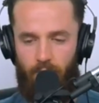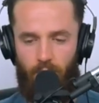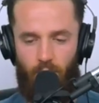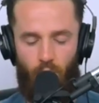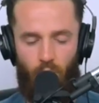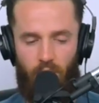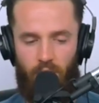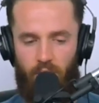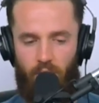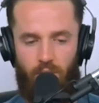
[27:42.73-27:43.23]

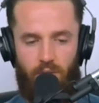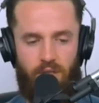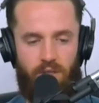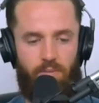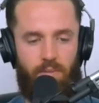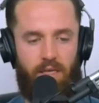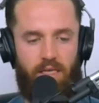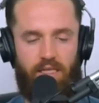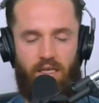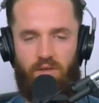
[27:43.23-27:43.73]
whether it was
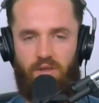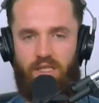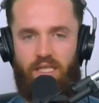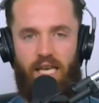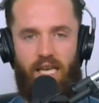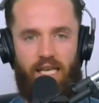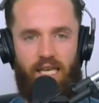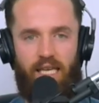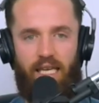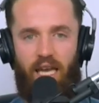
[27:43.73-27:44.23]
because I was
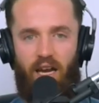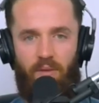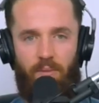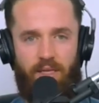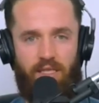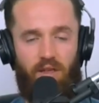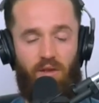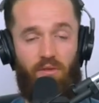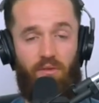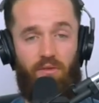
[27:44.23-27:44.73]
taking care of
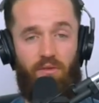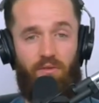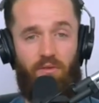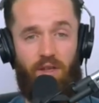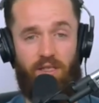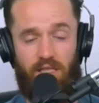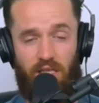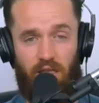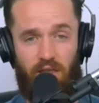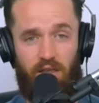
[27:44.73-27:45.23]
myself
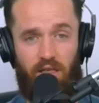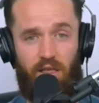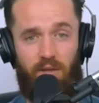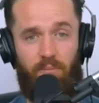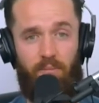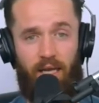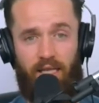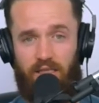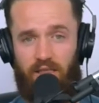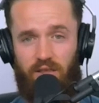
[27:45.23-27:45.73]
physically,
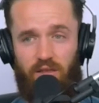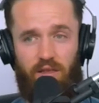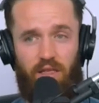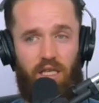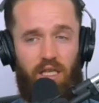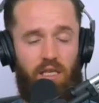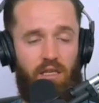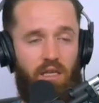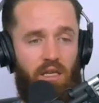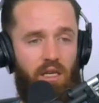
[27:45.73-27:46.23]

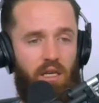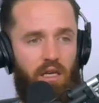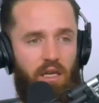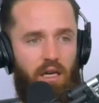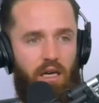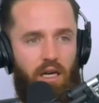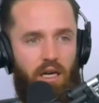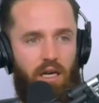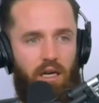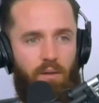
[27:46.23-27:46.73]
mentally,
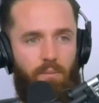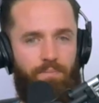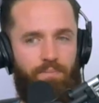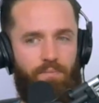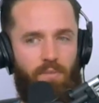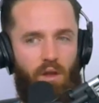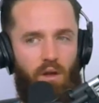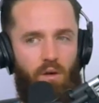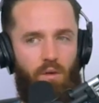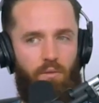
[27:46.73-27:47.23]

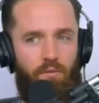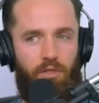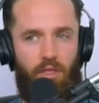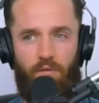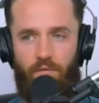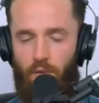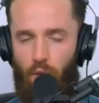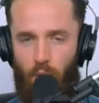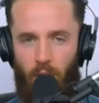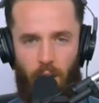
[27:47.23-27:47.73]
the
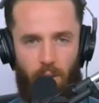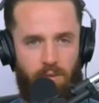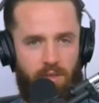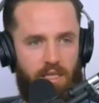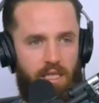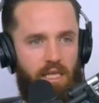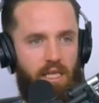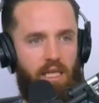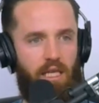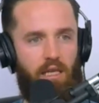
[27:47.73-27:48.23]
food I was
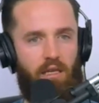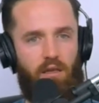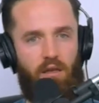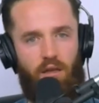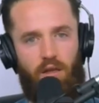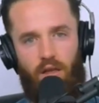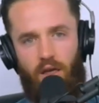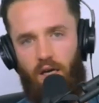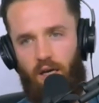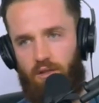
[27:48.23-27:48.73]
eating,
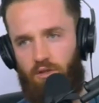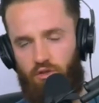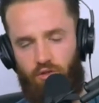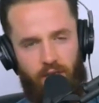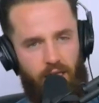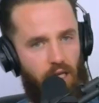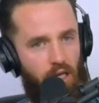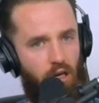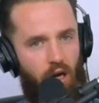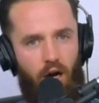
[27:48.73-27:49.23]

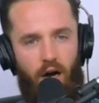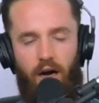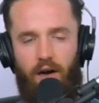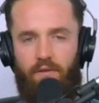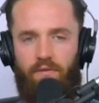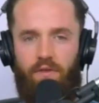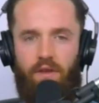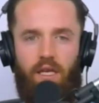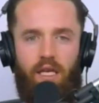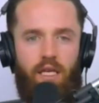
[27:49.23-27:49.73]
drinking
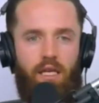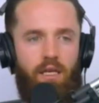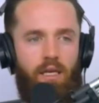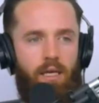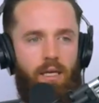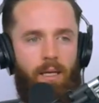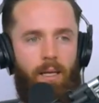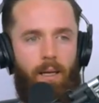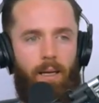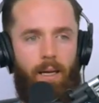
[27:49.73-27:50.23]
coffee,
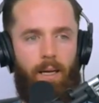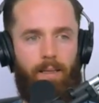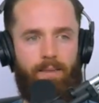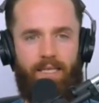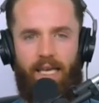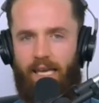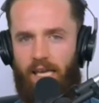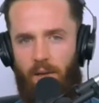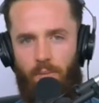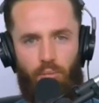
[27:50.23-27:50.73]

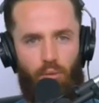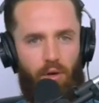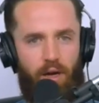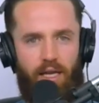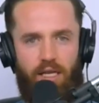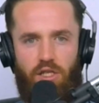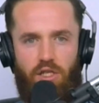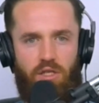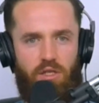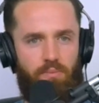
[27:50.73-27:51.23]
taking
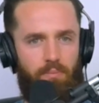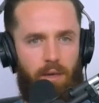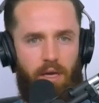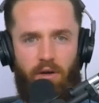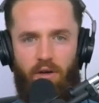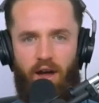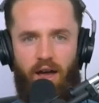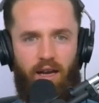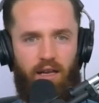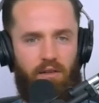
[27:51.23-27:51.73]
breaks
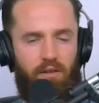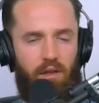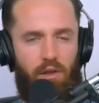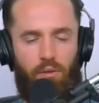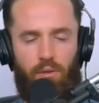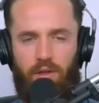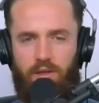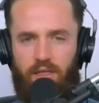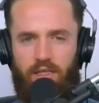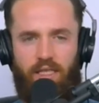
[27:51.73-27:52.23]
periodically
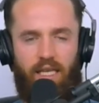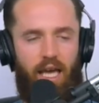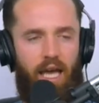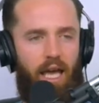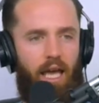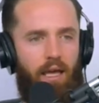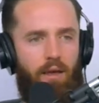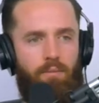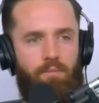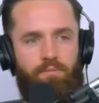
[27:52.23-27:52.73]
throughout the
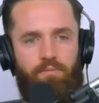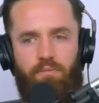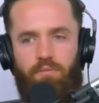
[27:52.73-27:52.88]
day,